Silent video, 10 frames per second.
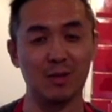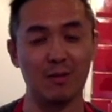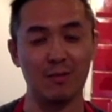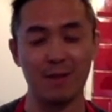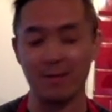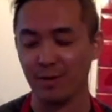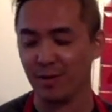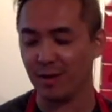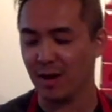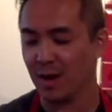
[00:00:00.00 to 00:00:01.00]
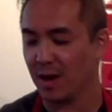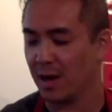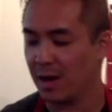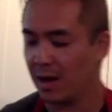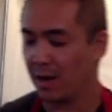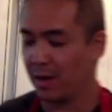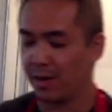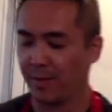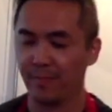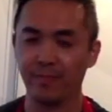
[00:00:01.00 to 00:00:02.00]
and pepper,
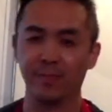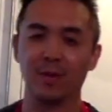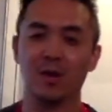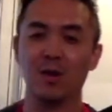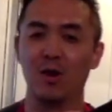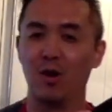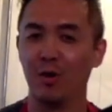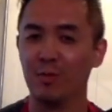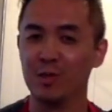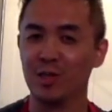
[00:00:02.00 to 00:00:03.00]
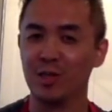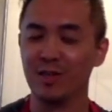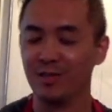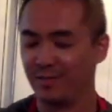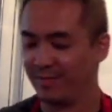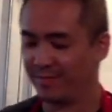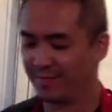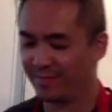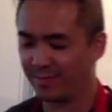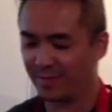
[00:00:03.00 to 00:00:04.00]
um, aubergine,
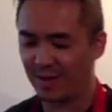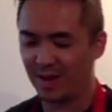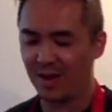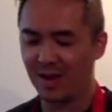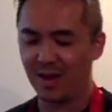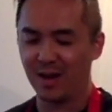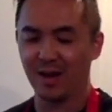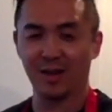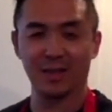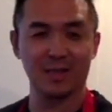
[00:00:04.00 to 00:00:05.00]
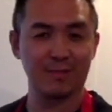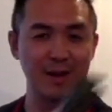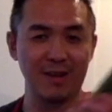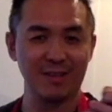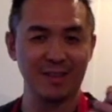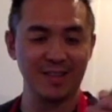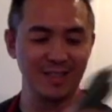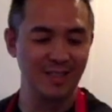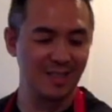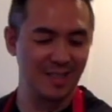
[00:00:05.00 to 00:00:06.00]

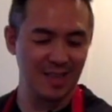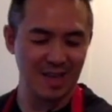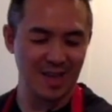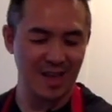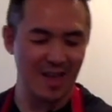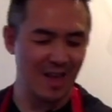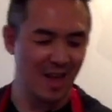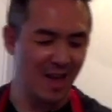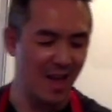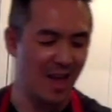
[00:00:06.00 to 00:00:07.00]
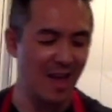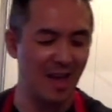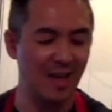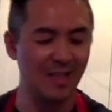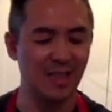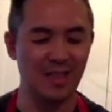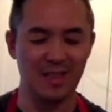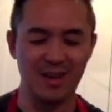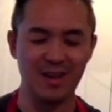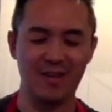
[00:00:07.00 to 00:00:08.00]
asparagus, and
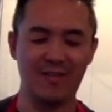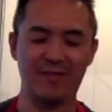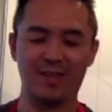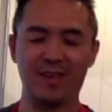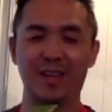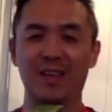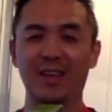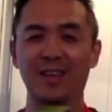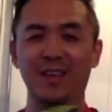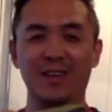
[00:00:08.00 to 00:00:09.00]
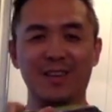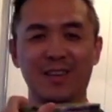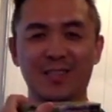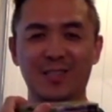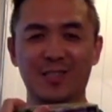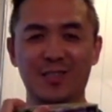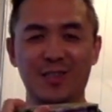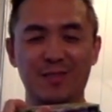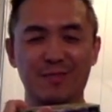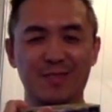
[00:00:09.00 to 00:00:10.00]
lovely
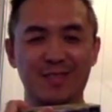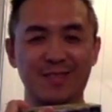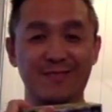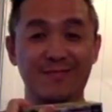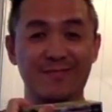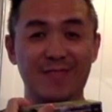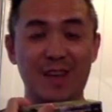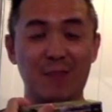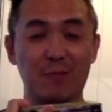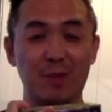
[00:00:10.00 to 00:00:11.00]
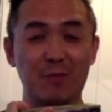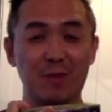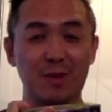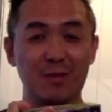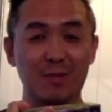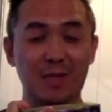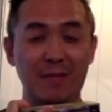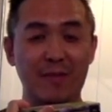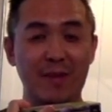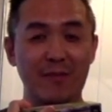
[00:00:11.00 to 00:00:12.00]
chips that we will deep
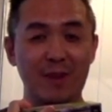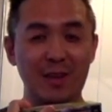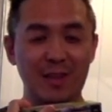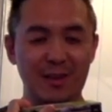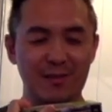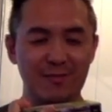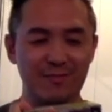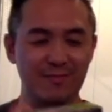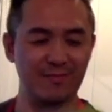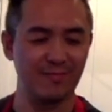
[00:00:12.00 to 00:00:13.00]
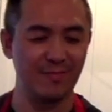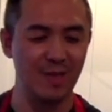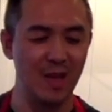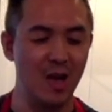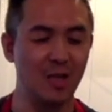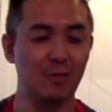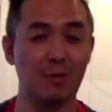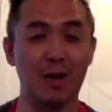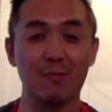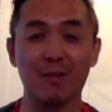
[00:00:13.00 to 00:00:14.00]
fat fry later. So why
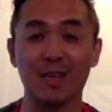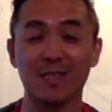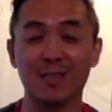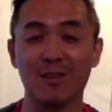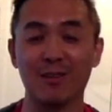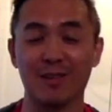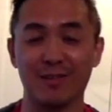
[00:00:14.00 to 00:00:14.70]
don't we get started?